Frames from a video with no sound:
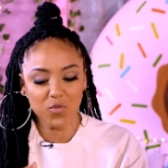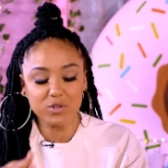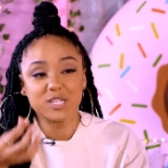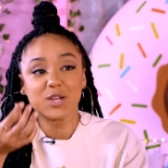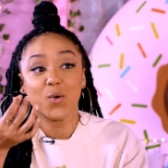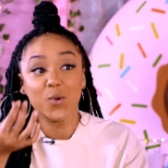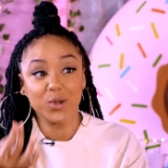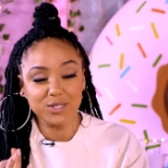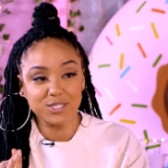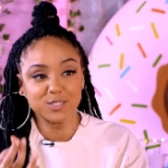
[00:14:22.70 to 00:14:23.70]
there's like
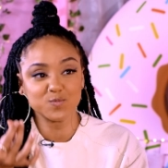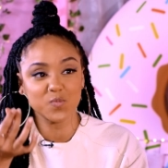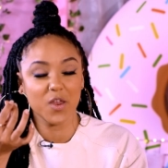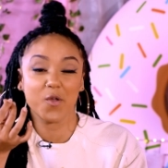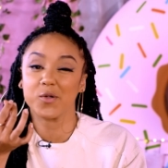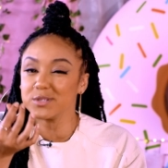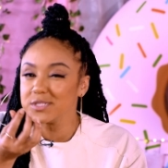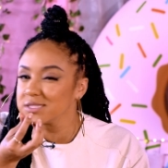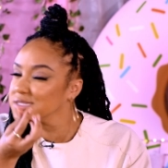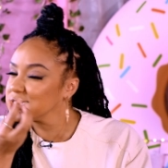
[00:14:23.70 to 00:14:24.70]
oil and
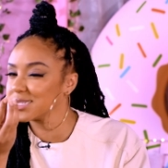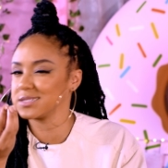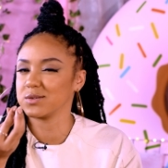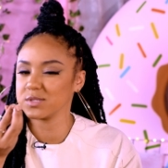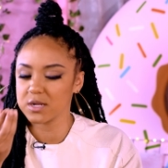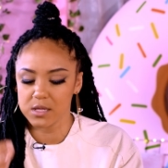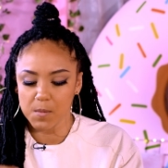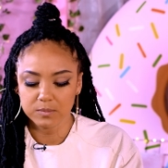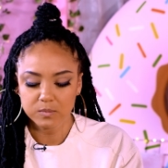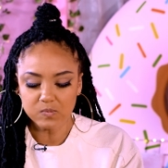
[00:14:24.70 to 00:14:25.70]
grease, it just like soaks it all in,
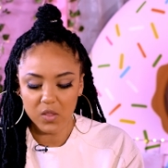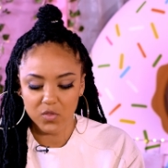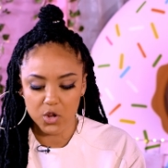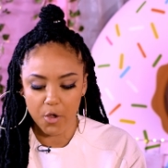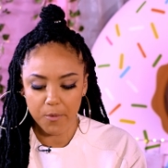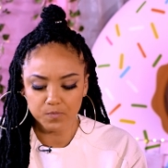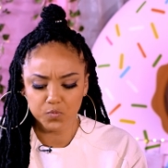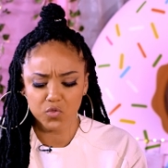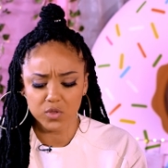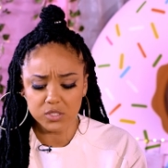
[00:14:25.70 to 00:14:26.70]
in the dough.
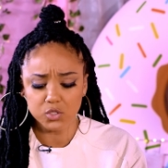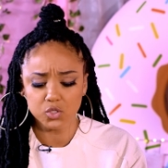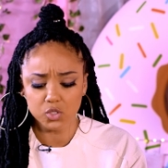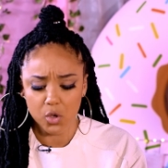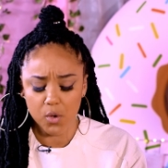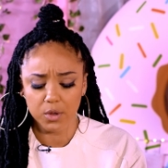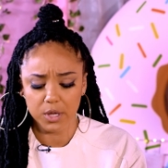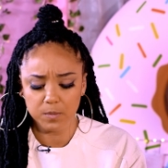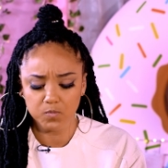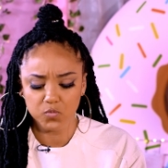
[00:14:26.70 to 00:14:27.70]
This is so
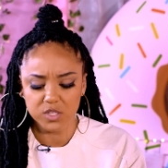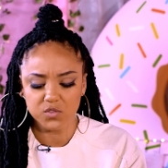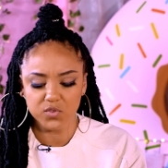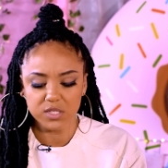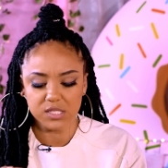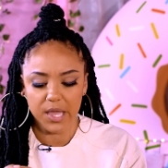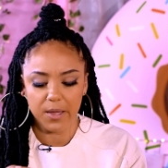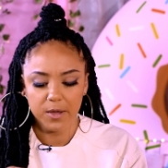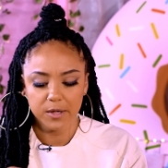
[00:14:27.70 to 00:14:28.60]
good. This feels like,